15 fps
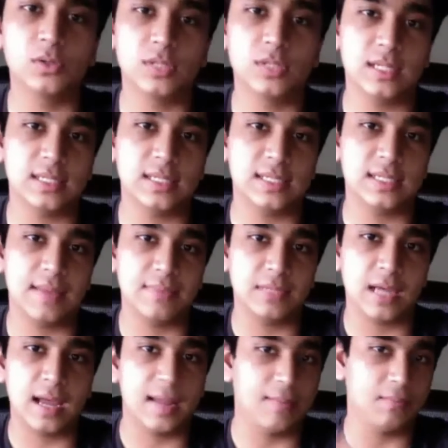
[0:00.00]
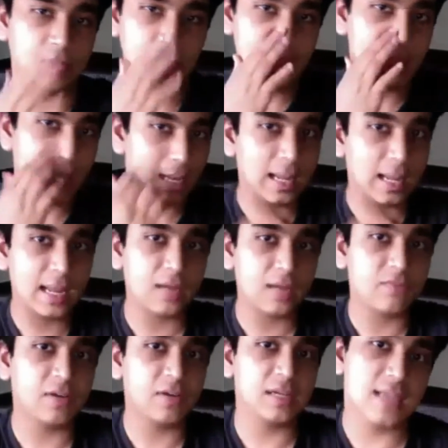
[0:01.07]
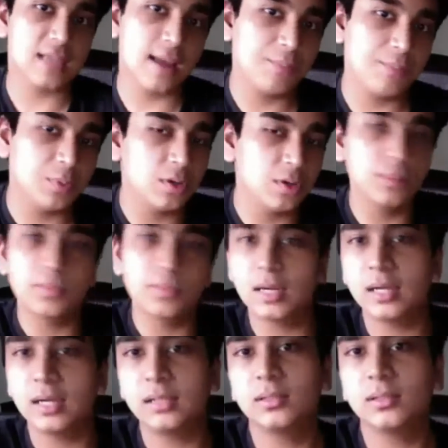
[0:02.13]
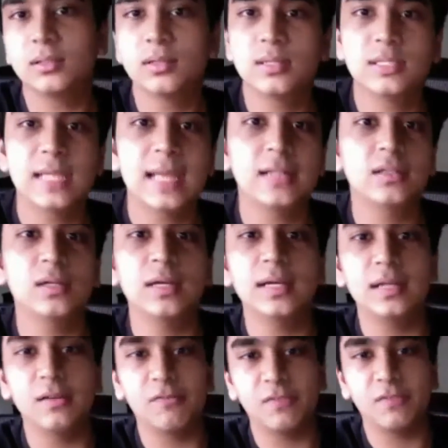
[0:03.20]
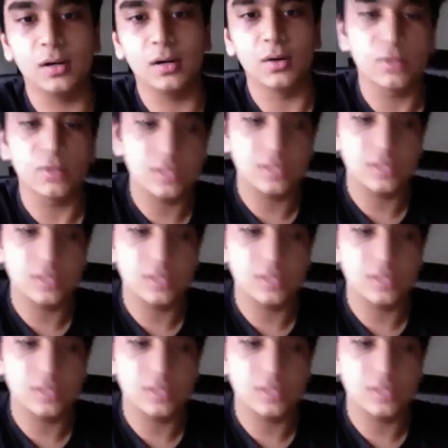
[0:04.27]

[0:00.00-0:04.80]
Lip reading: at the same time. Like for example, take 3 different notes.